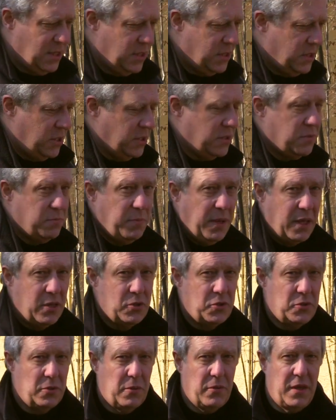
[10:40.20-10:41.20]
just make
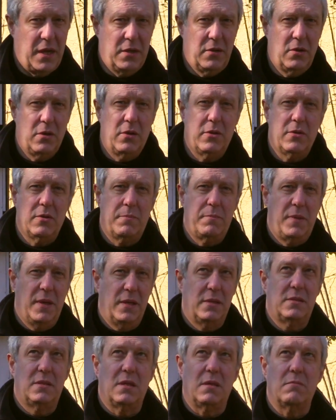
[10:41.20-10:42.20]
sure that you know your
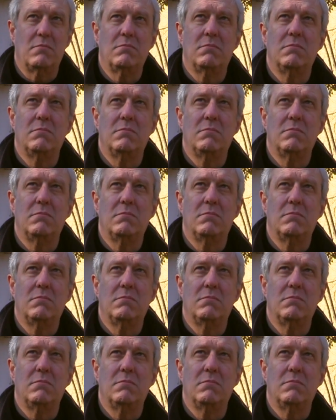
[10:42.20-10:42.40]
basic.